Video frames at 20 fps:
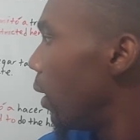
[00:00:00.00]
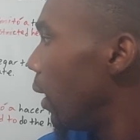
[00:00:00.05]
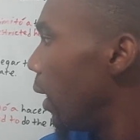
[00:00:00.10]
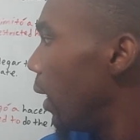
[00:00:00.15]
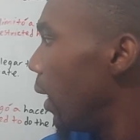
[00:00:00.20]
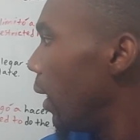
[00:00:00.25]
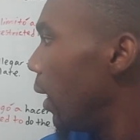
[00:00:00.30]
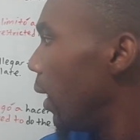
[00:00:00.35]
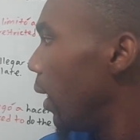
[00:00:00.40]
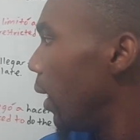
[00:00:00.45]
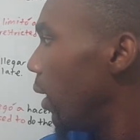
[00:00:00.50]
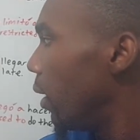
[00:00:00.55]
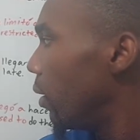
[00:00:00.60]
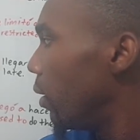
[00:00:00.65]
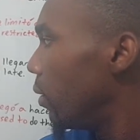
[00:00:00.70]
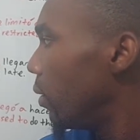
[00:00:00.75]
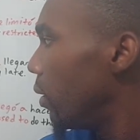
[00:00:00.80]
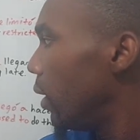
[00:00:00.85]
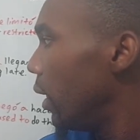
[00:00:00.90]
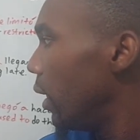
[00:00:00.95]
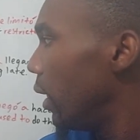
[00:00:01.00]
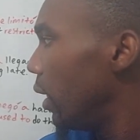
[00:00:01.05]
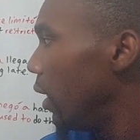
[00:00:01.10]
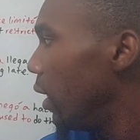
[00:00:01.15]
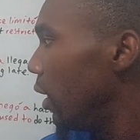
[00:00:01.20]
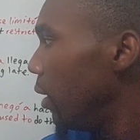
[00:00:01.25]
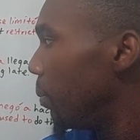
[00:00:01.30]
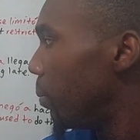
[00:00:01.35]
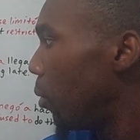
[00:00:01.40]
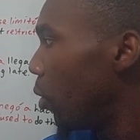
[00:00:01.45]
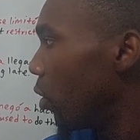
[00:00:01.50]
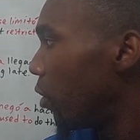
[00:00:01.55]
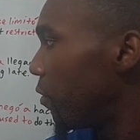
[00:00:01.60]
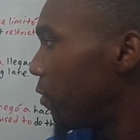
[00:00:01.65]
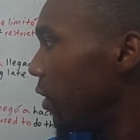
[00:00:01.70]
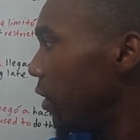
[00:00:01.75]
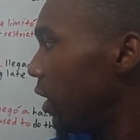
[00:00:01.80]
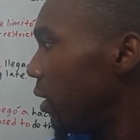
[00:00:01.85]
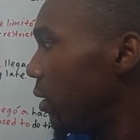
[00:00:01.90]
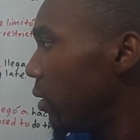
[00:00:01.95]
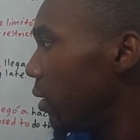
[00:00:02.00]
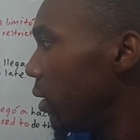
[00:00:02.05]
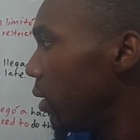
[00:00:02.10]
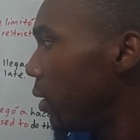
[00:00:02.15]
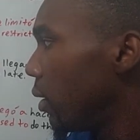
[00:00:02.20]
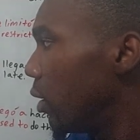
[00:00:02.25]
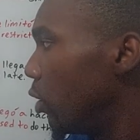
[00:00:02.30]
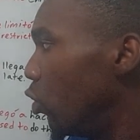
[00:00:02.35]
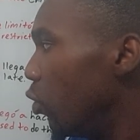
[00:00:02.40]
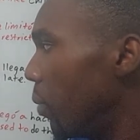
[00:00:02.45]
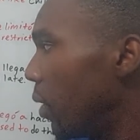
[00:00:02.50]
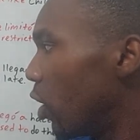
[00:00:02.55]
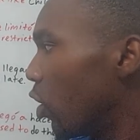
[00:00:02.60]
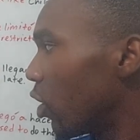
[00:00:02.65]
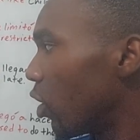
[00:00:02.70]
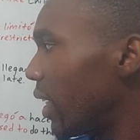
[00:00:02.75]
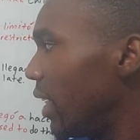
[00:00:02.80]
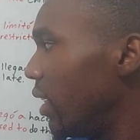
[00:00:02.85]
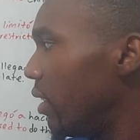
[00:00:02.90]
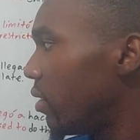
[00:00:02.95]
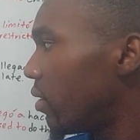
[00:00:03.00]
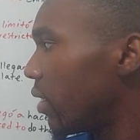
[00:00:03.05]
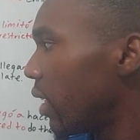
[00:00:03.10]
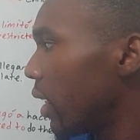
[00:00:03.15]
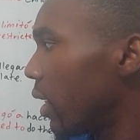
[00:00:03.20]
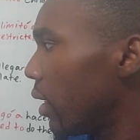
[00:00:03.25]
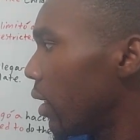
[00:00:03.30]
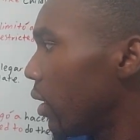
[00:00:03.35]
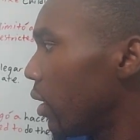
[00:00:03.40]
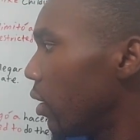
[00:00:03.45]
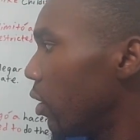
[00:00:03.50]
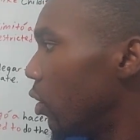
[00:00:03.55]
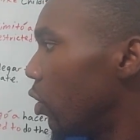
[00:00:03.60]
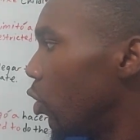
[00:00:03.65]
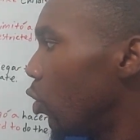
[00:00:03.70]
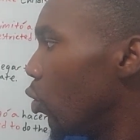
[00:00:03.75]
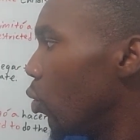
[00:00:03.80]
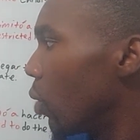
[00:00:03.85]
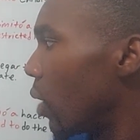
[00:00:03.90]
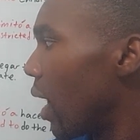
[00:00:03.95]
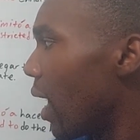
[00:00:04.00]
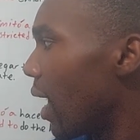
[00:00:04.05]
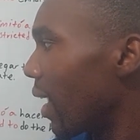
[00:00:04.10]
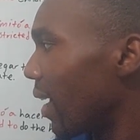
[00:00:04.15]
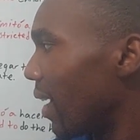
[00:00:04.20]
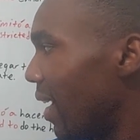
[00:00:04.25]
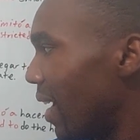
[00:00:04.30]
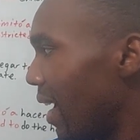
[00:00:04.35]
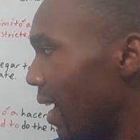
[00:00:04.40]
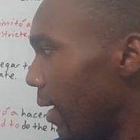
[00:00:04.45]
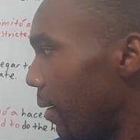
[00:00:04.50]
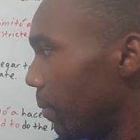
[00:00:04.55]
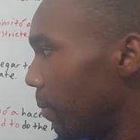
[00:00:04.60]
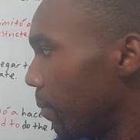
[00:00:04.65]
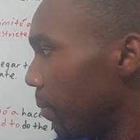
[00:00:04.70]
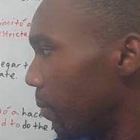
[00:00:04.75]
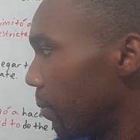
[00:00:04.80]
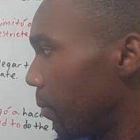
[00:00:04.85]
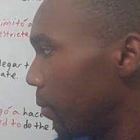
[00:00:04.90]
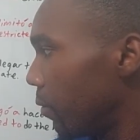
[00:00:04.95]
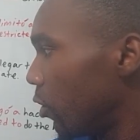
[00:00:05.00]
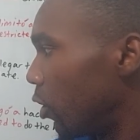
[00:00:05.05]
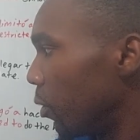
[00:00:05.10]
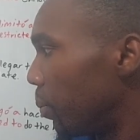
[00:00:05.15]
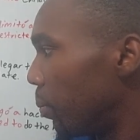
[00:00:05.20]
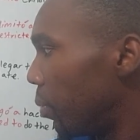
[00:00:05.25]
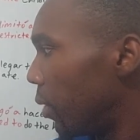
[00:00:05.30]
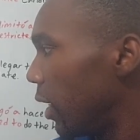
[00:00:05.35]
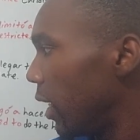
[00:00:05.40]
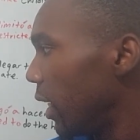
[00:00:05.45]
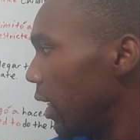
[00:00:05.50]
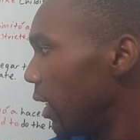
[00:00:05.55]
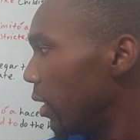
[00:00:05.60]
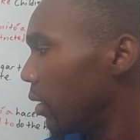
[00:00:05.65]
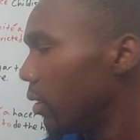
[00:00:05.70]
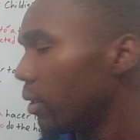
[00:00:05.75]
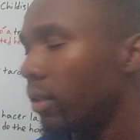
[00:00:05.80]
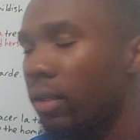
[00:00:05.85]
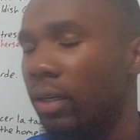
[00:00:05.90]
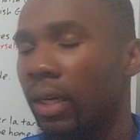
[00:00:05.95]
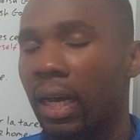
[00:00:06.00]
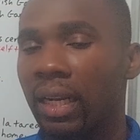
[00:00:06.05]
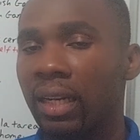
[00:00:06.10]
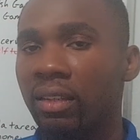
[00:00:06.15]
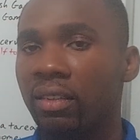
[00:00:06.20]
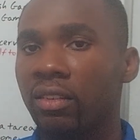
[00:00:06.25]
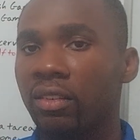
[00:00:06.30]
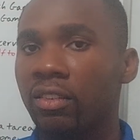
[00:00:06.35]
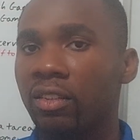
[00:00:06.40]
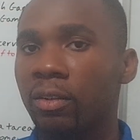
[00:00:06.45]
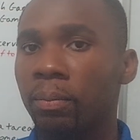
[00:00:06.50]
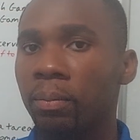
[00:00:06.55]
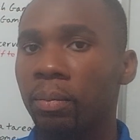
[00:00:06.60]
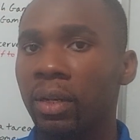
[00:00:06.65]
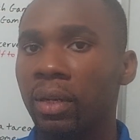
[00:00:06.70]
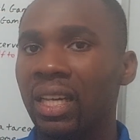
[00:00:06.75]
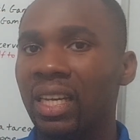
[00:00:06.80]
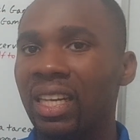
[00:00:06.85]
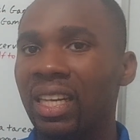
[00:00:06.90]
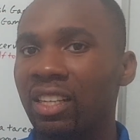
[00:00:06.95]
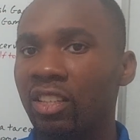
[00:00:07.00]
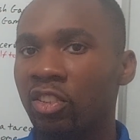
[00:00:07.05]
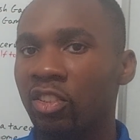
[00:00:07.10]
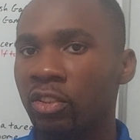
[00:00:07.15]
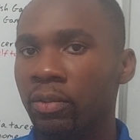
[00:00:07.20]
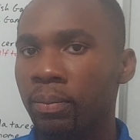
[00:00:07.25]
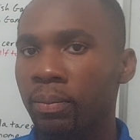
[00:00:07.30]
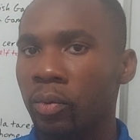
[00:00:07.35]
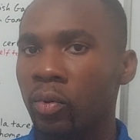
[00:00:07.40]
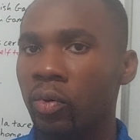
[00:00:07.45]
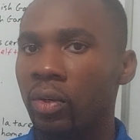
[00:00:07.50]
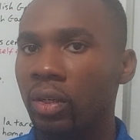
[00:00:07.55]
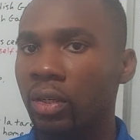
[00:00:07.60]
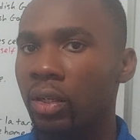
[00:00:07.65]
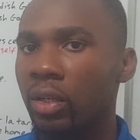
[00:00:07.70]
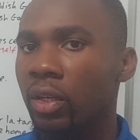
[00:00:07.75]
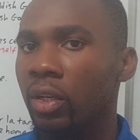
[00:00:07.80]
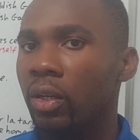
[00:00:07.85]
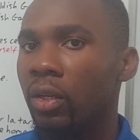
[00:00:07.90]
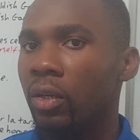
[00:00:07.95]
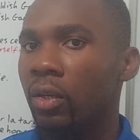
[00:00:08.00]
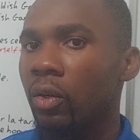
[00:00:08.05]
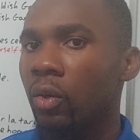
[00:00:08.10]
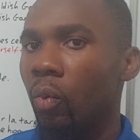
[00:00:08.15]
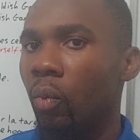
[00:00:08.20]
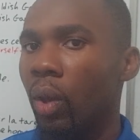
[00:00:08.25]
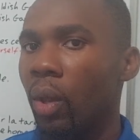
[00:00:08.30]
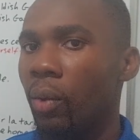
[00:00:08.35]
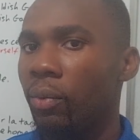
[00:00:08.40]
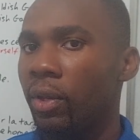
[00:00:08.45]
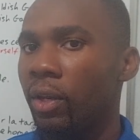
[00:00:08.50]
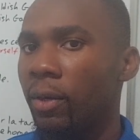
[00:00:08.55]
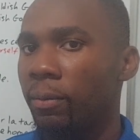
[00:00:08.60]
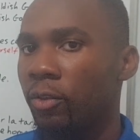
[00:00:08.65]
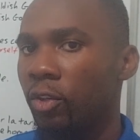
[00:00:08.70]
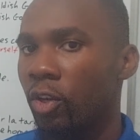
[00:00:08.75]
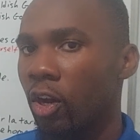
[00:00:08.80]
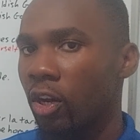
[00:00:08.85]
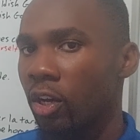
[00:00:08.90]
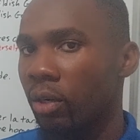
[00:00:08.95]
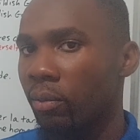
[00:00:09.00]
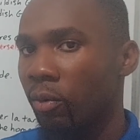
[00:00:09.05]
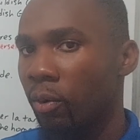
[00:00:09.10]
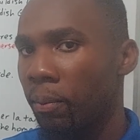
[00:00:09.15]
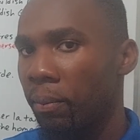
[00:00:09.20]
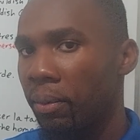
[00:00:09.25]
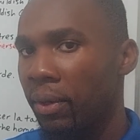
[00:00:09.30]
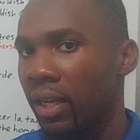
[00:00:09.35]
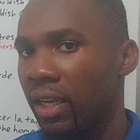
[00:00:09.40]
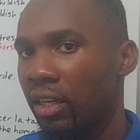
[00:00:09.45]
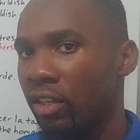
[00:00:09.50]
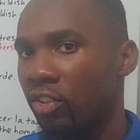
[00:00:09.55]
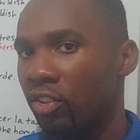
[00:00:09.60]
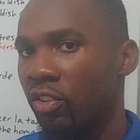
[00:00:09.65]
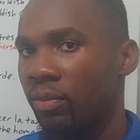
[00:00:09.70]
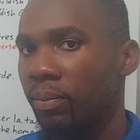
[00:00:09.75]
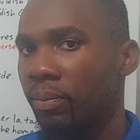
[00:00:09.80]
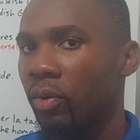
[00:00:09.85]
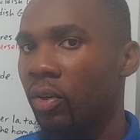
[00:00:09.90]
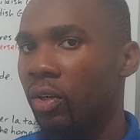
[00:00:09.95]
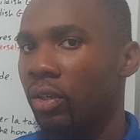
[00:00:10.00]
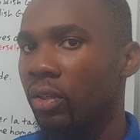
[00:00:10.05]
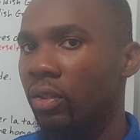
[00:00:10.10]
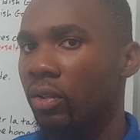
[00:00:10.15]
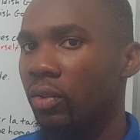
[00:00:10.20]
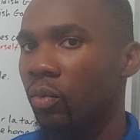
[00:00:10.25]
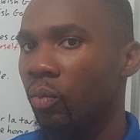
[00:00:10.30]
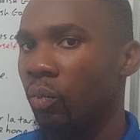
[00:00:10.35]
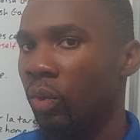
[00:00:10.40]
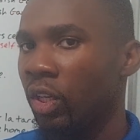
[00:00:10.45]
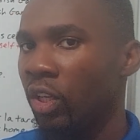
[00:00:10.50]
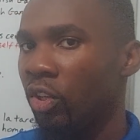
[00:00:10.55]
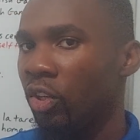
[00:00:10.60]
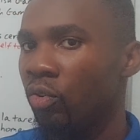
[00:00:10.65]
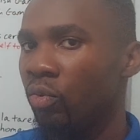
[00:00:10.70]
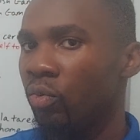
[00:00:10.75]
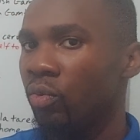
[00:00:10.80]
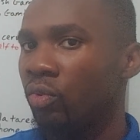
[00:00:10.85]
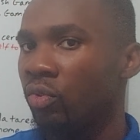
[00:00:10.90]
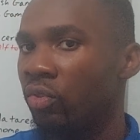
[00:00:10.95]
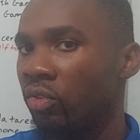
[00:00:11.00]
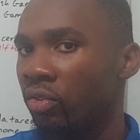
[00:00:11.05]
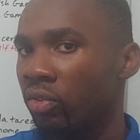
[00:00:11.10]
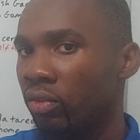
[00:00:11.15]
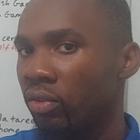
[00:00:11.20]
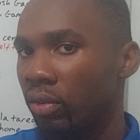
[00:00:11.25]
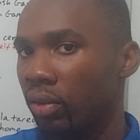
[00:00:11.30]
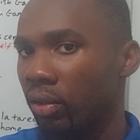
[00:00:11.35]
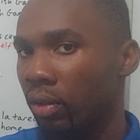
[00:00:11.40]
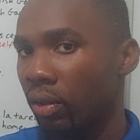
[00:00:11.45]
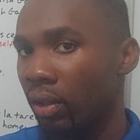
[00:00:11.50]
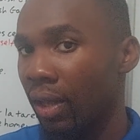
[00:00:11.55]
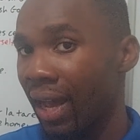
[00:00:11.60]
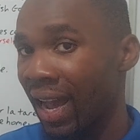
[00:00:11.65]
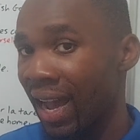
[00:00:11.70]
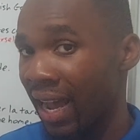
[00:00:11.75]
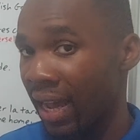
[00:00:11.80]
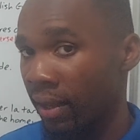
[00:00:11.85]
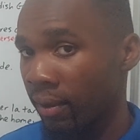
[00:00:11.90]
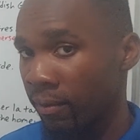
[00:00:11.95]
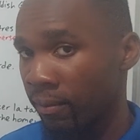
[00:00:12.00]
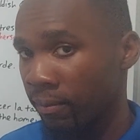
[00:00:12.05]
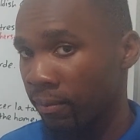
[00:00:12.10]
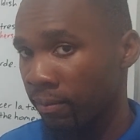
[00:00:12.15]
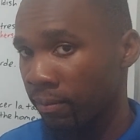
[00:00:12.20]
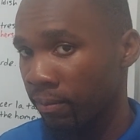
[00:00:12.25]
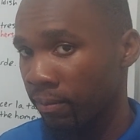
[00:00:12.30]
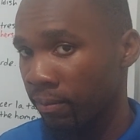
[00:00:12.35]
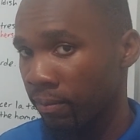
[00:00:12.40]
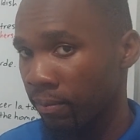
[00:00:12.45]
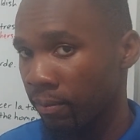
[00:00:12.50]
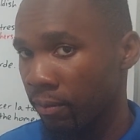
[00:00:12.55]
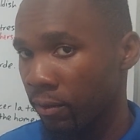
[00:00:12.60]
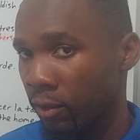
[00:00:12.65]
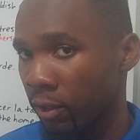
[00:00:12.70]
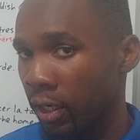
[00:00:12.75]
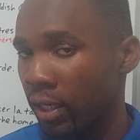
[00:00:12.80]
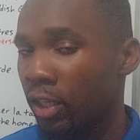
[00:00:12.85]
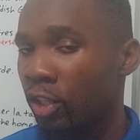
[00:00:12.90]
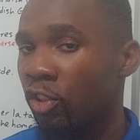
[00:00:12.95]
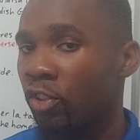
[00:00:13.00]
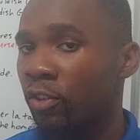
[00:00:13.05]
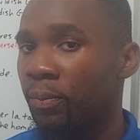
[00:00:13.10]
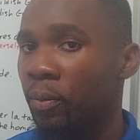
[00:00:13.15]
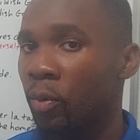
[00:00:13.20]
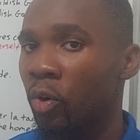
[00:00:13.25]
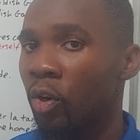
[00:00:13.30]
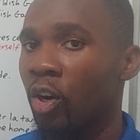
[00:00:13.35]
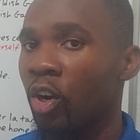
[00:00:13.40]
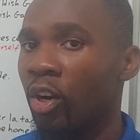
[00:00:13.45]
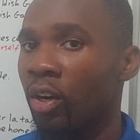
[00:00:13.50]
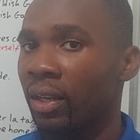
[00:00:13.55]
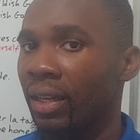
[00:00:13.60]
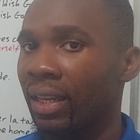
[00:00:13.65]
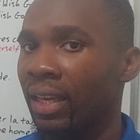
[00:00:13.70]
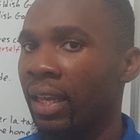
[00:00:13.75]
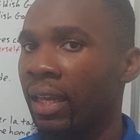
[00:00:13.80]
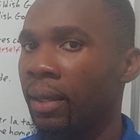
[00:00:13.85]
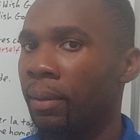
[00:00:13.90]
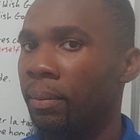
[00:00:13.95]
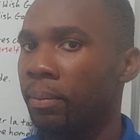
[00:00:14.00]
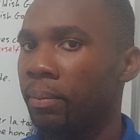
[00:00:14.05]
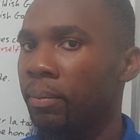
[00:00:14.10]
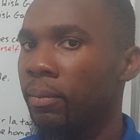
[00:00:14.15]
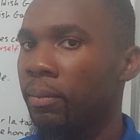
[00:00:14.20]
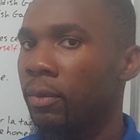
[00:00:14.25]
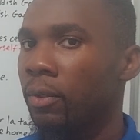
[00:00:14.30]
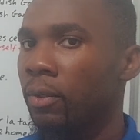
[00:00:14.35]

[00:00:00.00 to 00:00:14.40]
Y por fin, número 15, jugar a. To play, and this is to play a sport. When we are talking about playing a sport, we use a. Right? A sport or a game.